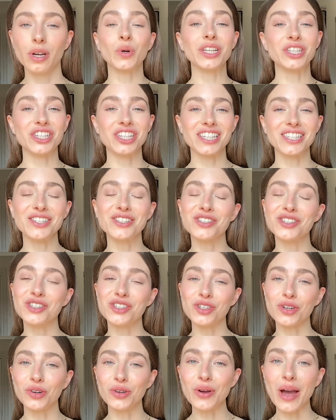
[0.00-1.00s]
which is to
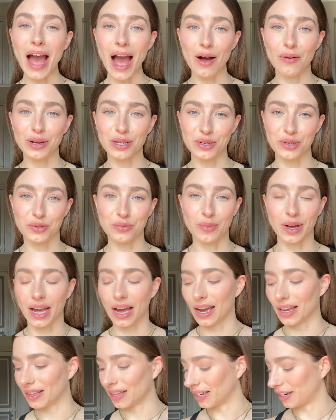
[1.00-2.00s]
show you how I do my
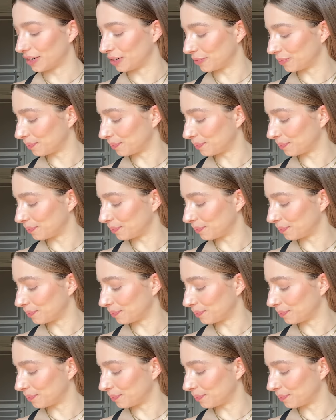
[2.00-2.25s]
eyeliner.